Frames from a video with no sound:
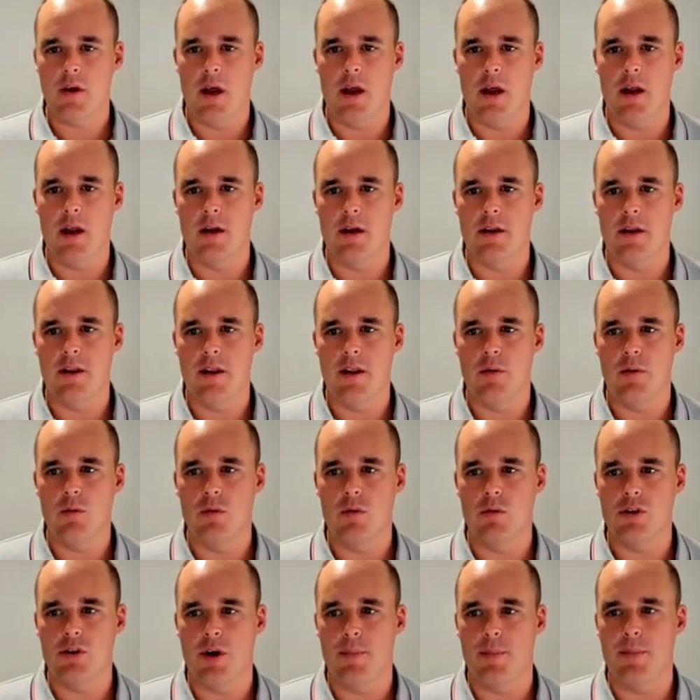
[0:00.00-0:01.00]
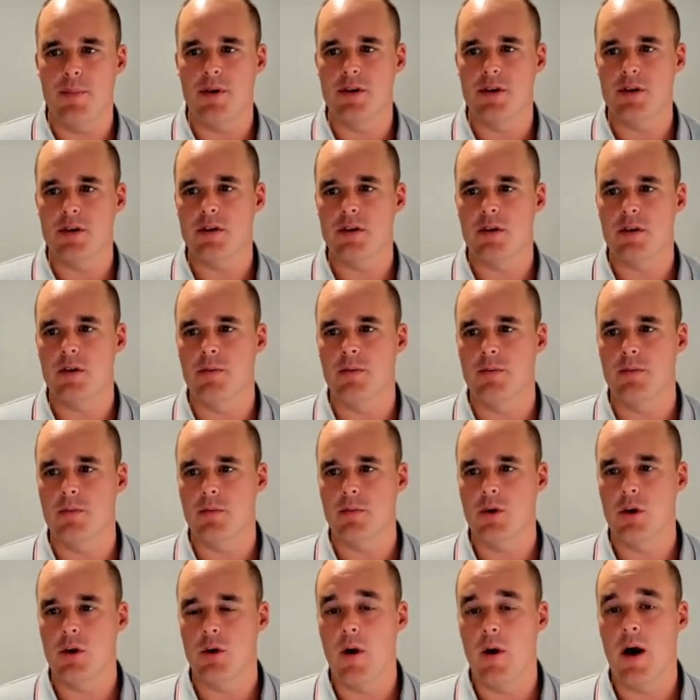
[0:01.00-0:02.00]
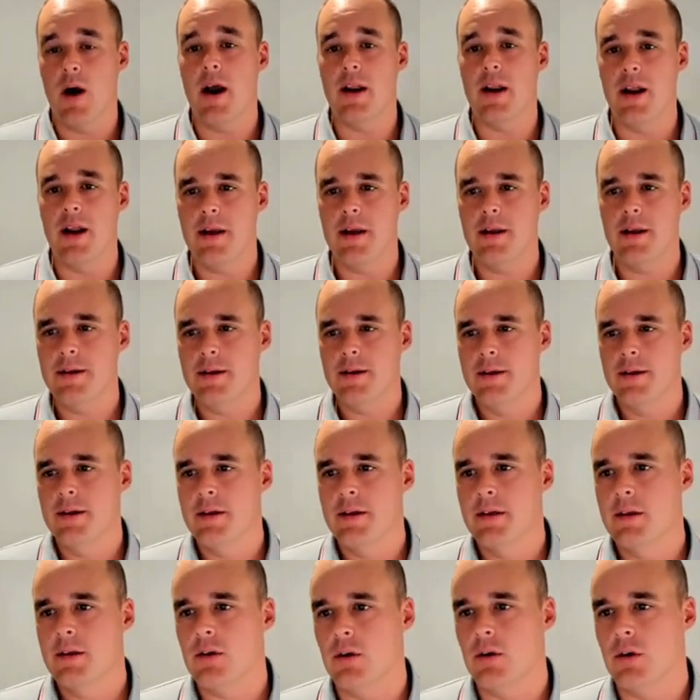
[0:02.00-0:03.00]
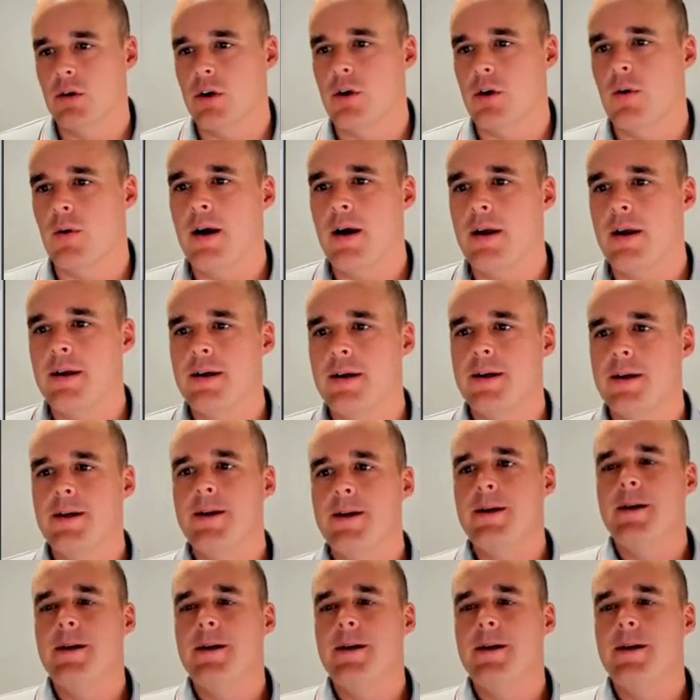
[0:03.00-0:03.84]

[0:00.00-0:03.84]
and then we'll jump into some Q&A or QA.